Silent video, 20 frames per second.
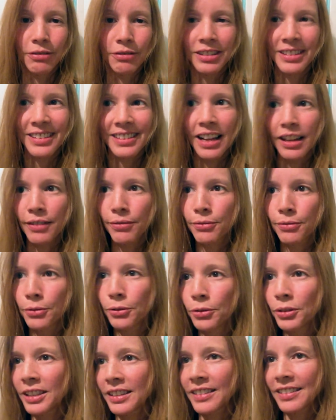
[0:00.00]
It's not
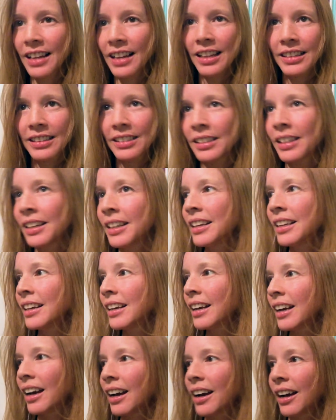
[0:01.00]
food, it's not
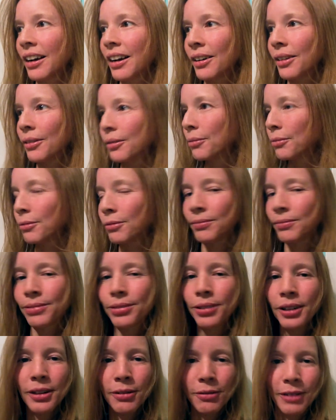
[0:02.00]
uh,
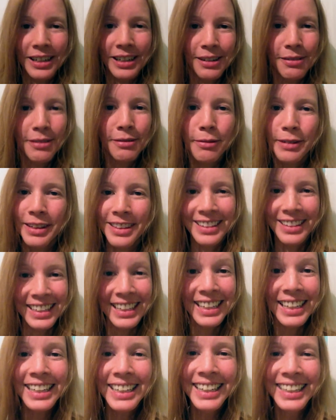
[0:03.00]
whatever we
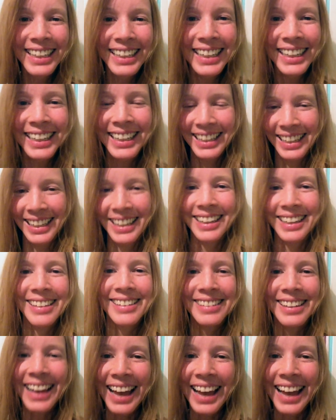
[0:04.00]
think. It's